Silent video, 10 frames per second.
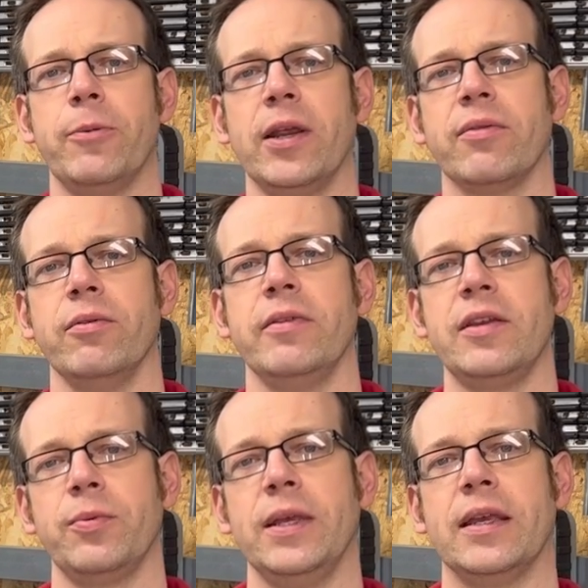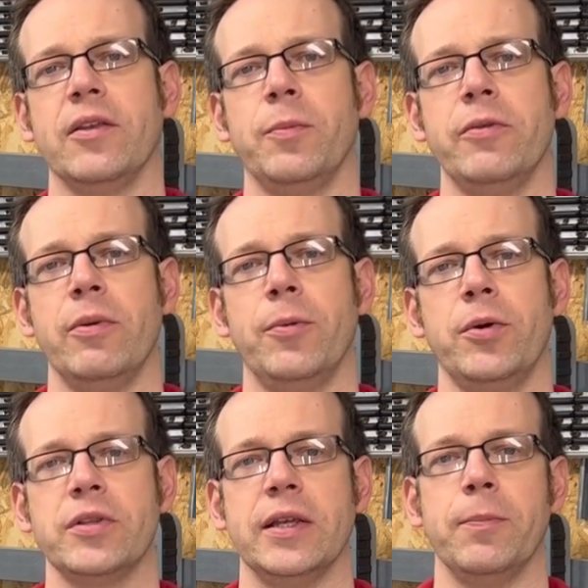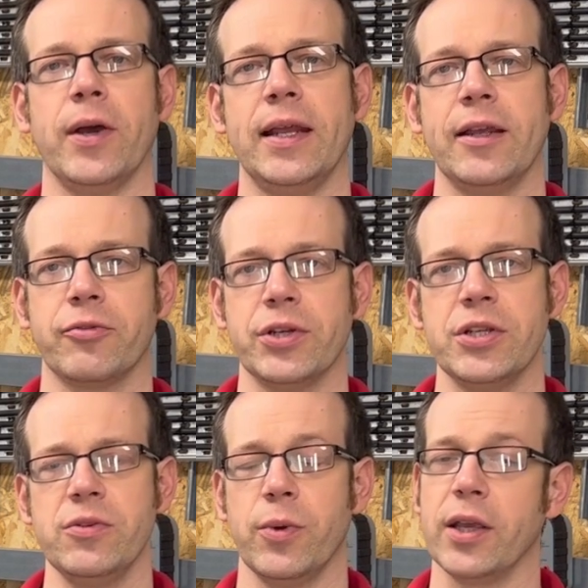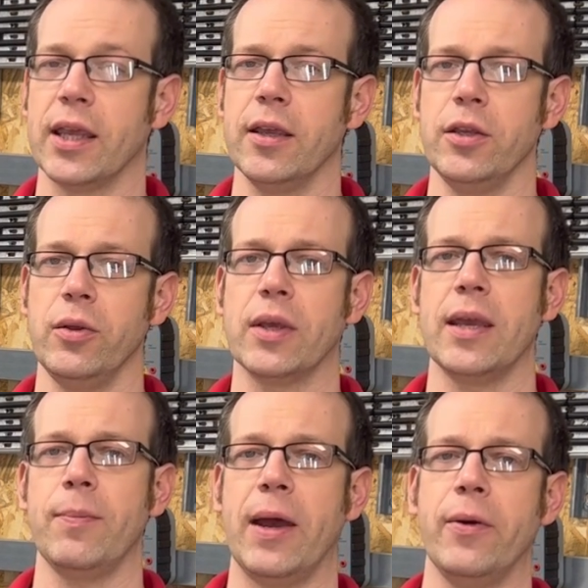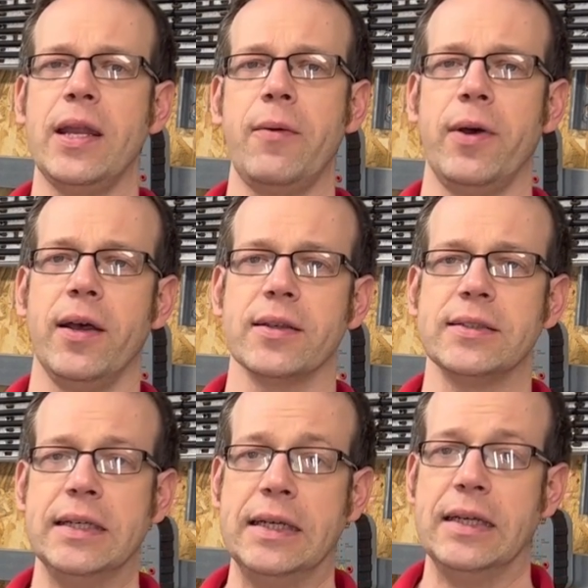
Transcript: breakthrough this week has been reported by electricians working at U K Power Networks.